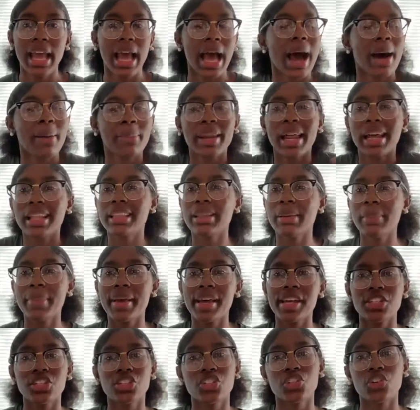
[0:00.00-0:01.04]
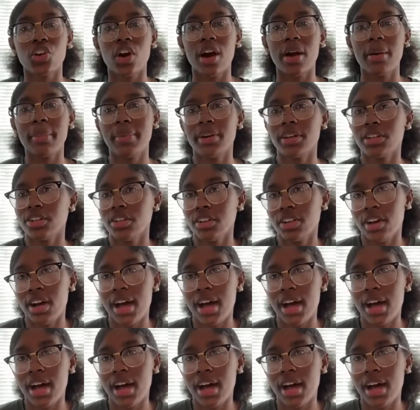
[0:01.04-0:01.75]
I'm not the best drawer, but you know,